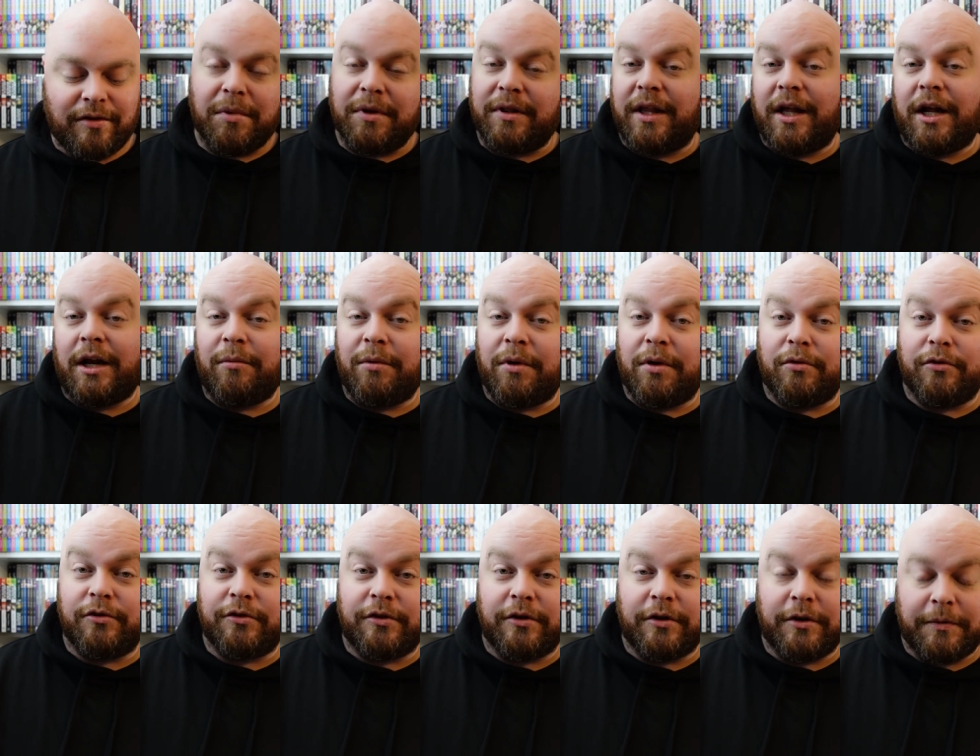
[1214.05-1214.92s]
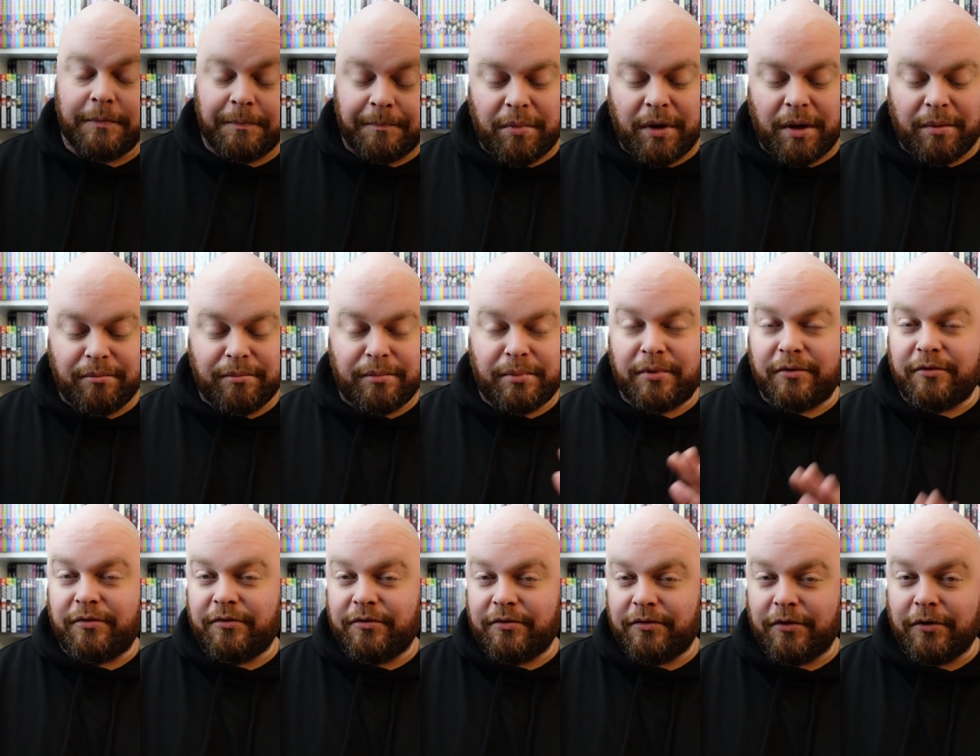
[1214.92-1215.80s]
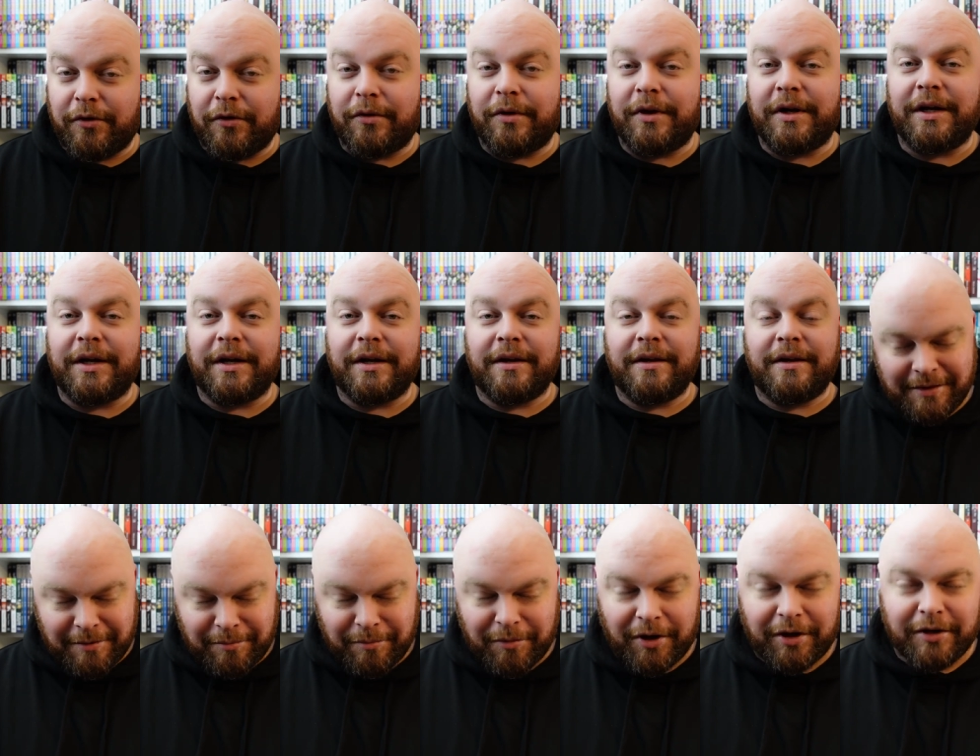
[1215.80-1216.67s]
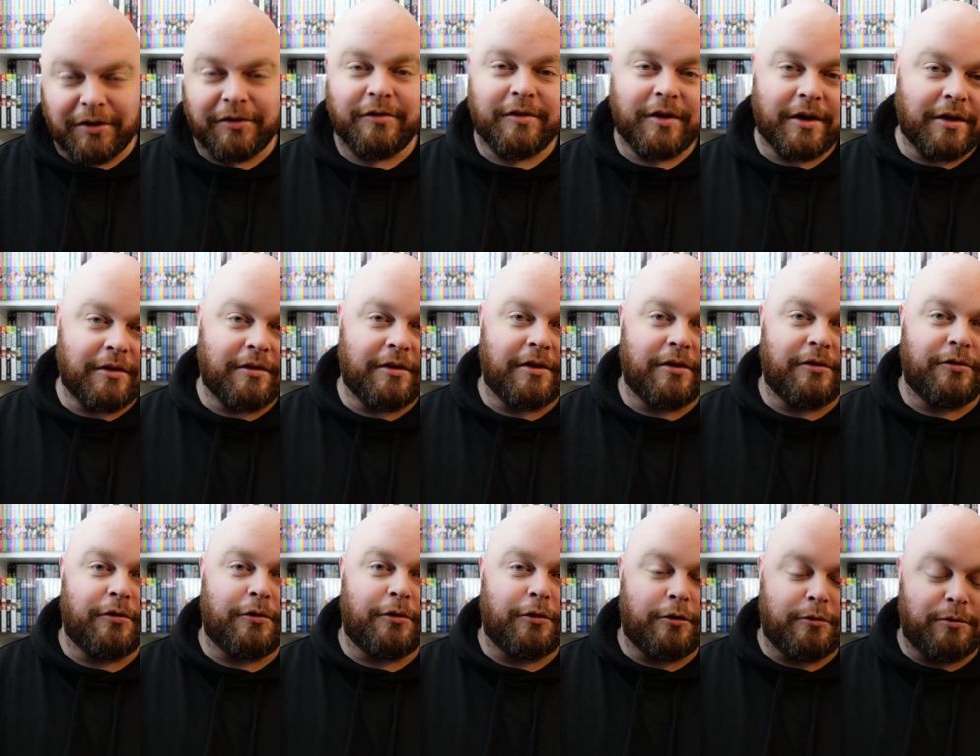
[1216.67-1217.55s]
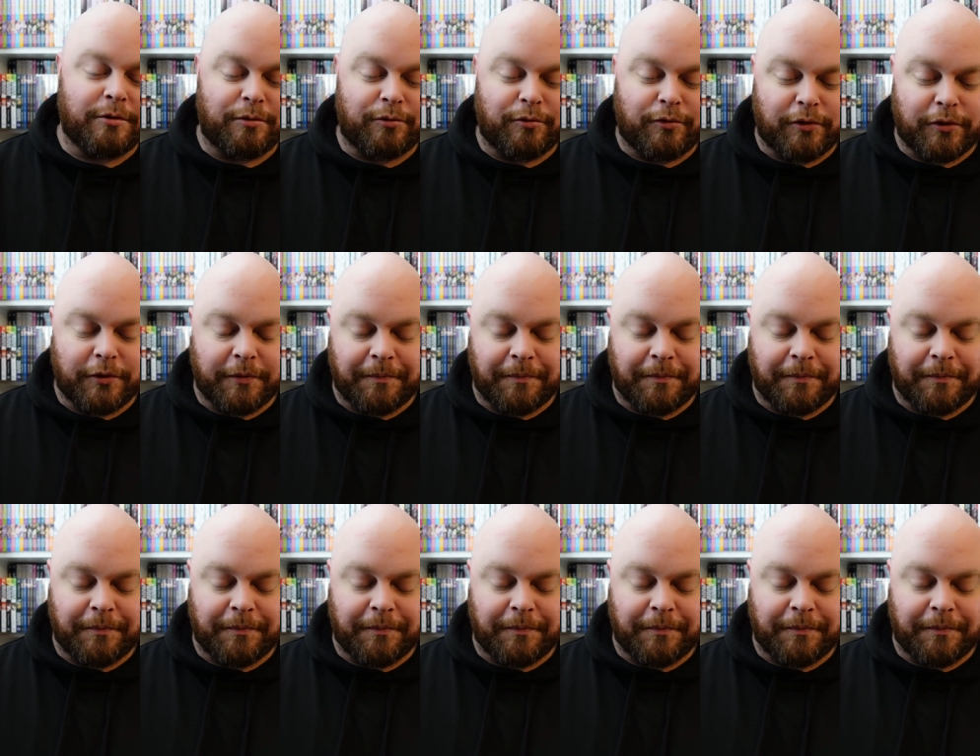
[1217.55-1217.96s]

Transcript: the anime was good. But I'm preferring the manga side of things a little bit more.